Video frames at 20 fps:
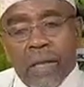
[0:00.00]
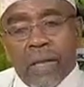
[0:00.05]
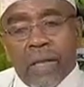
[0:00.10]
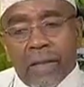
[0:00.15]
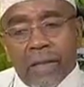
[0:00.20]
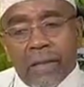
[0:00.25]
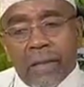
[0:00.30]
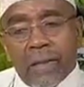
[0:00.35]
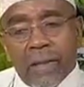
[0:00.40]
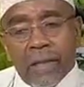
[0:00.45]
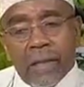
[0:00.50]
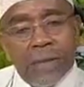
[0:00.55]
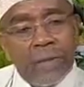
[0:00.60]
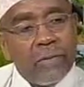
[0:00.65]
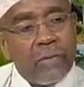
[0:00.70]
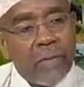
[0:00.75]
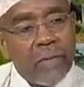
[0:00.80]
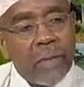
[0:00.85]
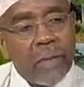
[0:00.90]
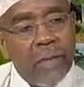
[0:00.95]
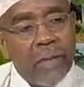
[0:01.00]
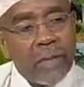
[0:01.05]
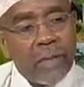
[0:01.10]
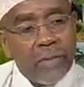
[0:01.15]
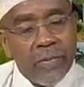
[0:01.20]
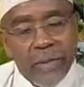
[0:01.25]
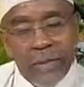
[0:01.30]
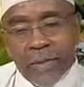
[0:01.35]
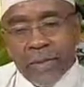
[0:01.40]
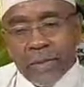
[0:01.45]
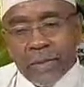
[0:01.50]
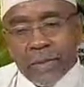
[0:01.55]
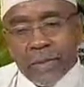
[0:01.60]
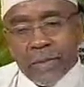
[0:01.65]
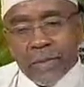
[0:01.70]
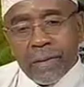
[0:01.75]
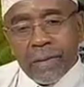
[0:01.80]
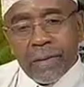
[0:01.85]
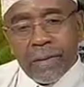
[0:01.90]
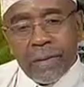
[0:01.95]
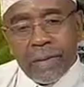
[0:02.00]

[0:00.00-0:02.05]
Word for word: they are dealing with occupation